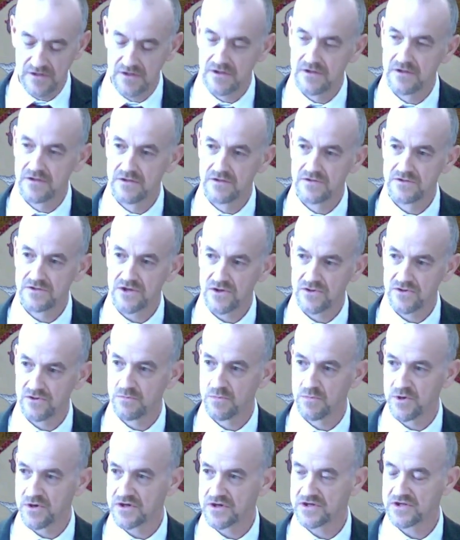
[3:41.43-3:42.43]
So the
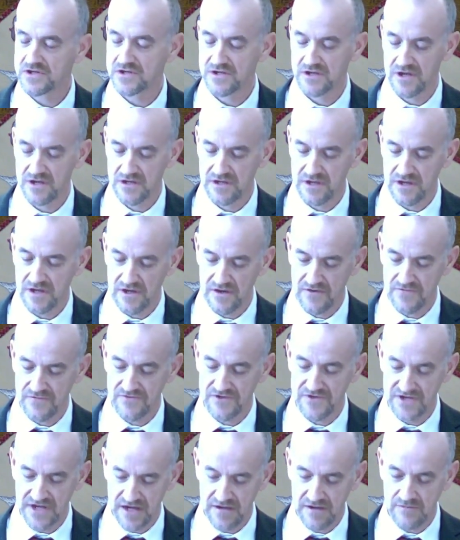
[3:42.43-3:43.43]
books of
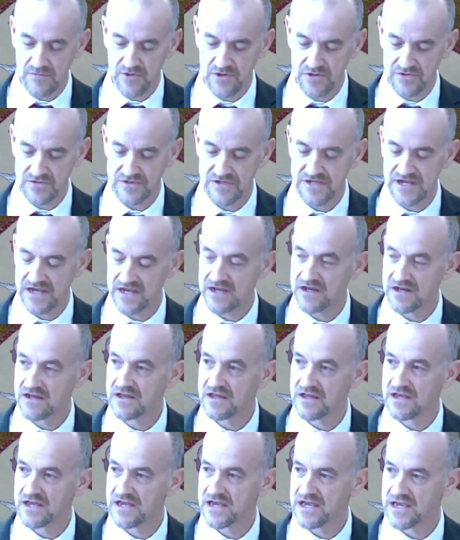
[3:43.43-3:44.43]
Samuel tell
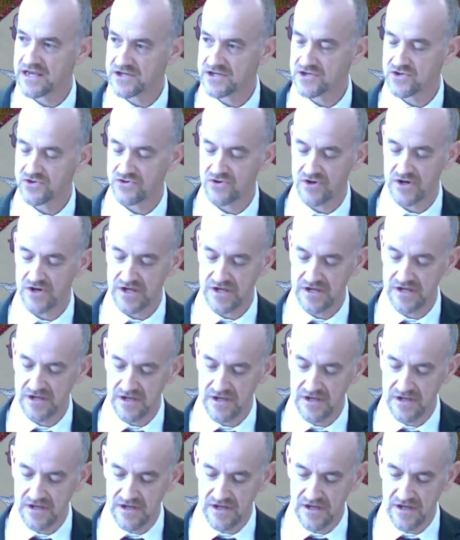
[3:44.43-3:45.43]
a history
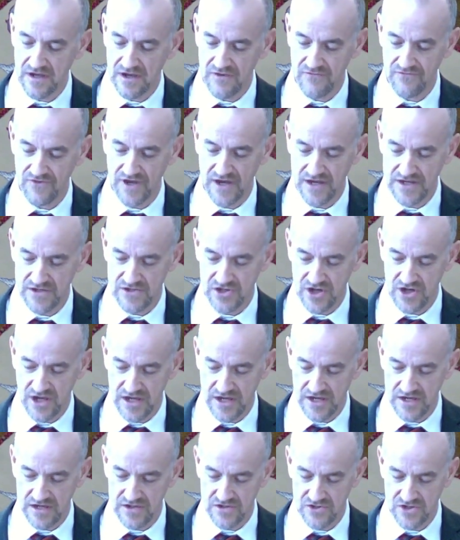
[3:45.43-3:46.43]
of that
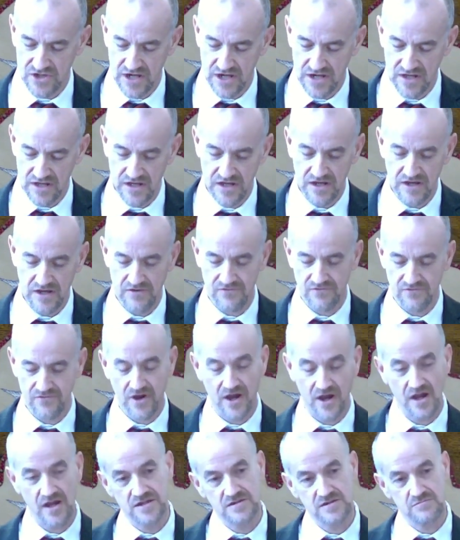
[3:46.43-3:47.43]
change, telling of
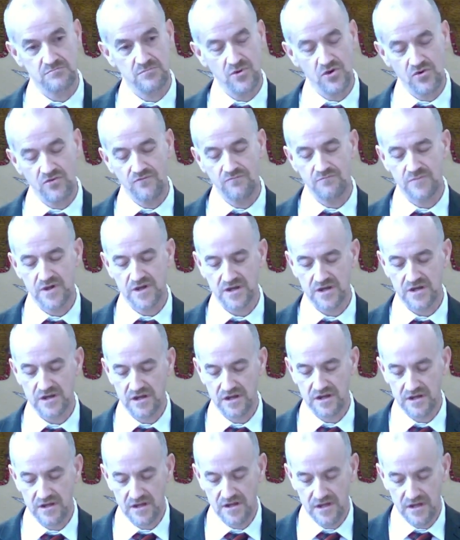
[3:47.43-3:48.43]
God's movement
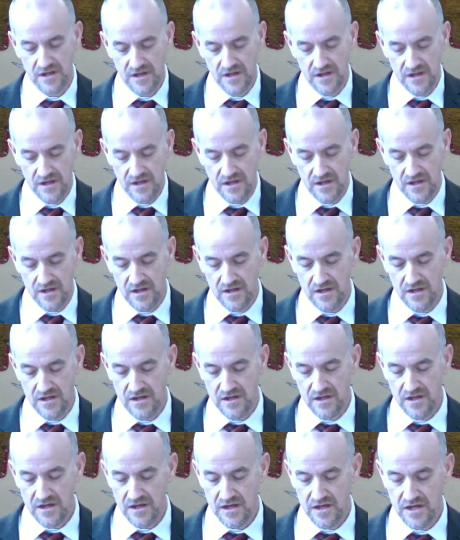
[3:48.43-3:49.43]

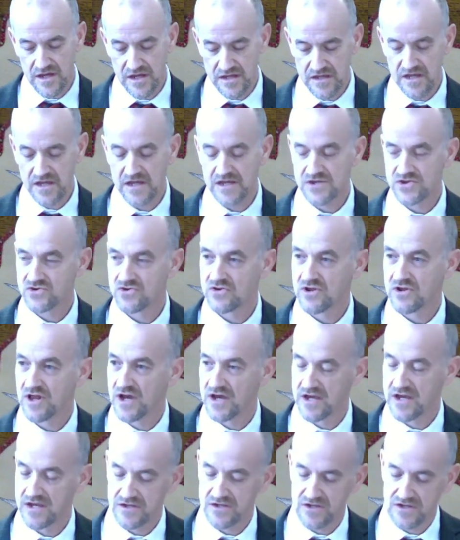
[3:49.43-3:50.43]
in the
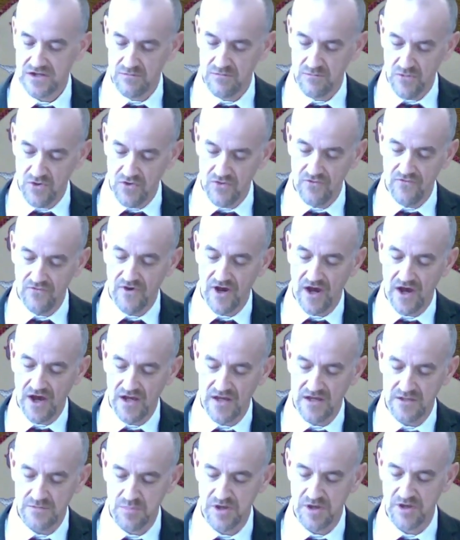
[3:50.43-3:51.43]
Israelites to move
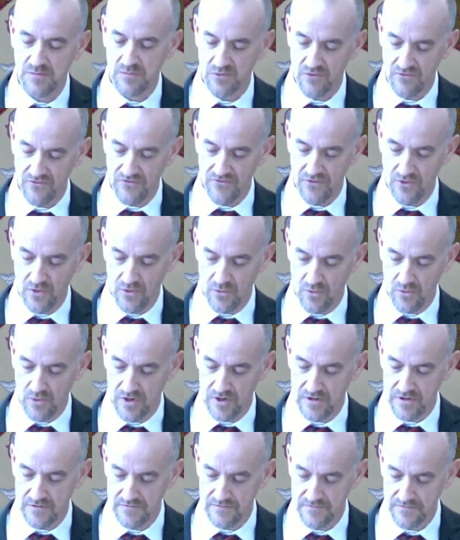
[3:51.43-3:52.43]
God's people forward.
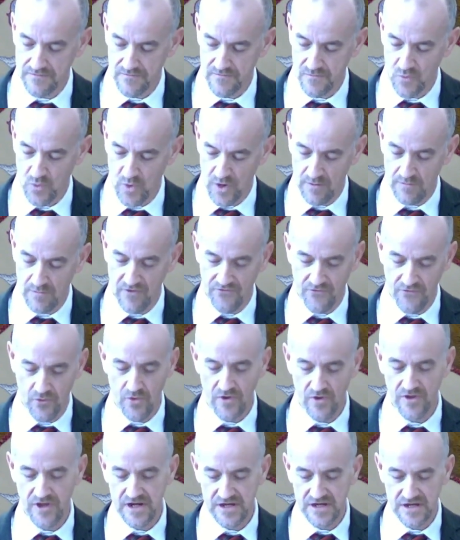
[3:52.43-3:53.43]
Where before
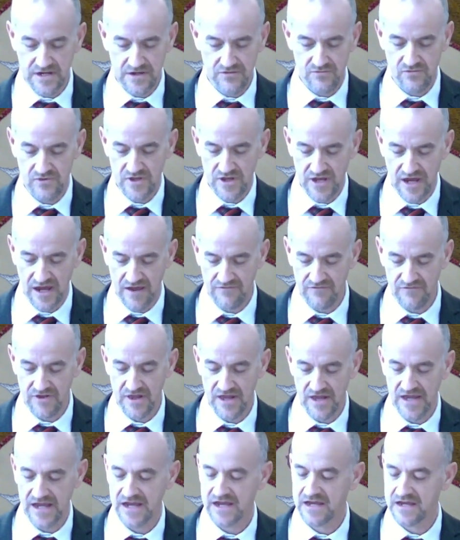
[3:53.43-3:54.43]
they didn't really have a
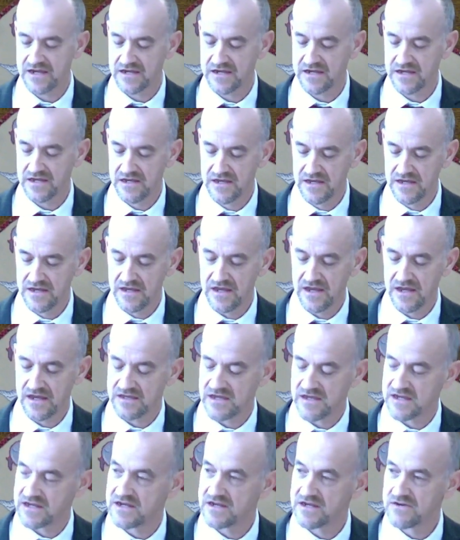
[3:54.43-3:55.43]
land and
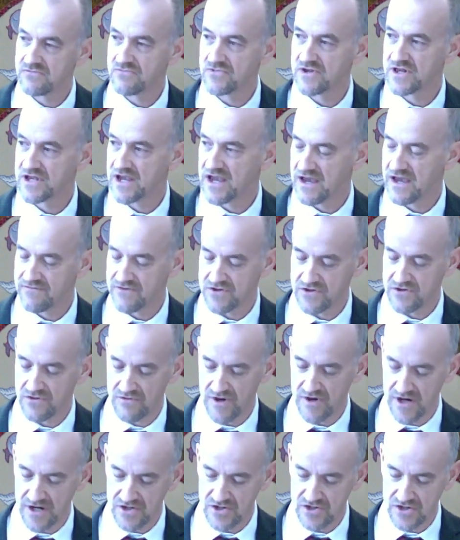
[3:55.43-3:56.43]
they didn't really have a
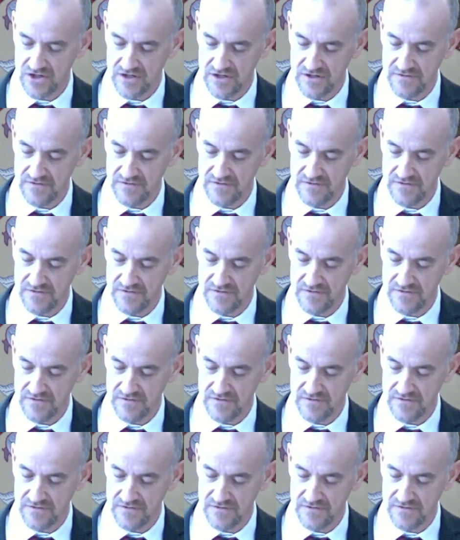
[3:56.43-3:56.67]
direction.